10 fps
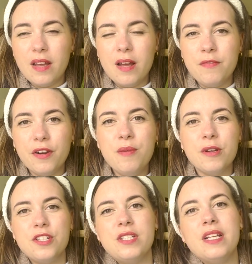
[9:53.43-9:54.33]
I'm very
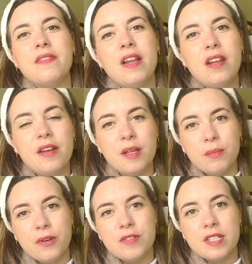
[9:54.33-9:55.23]
much still in that learning
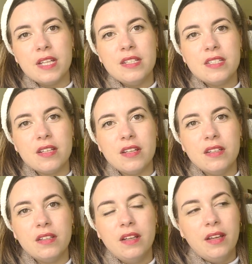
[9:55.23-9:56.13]
process,
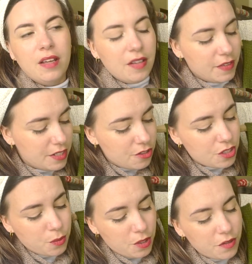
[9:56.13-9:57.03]
and this is
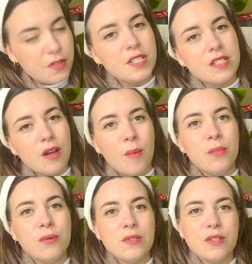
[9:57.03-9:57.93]
just one of those
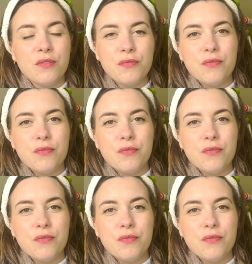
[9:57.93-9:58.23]
examples of